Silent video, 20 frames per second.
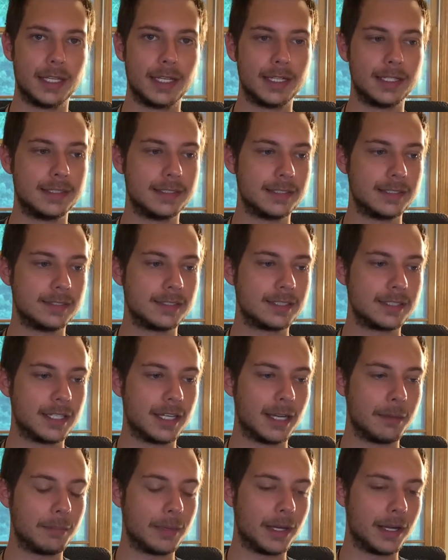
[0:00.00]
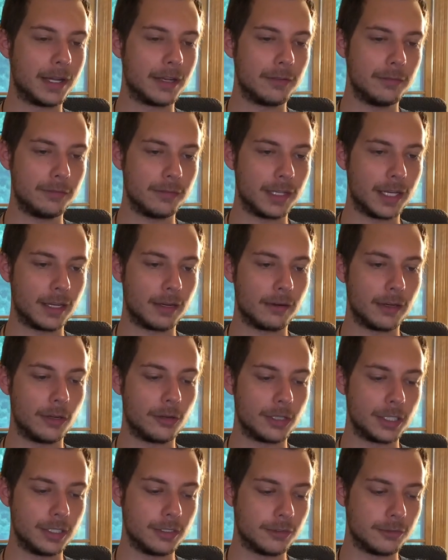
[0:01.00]
and it did snap on a flat
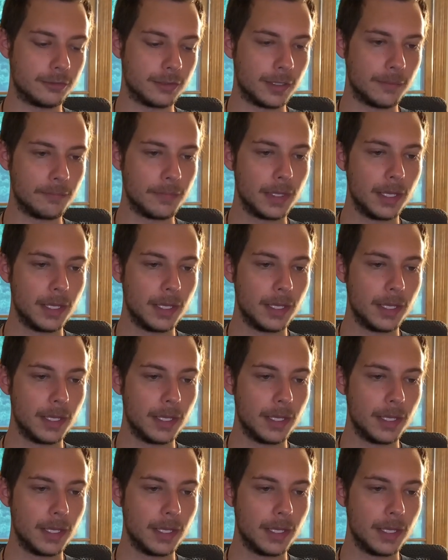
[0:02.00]
ground heel flip.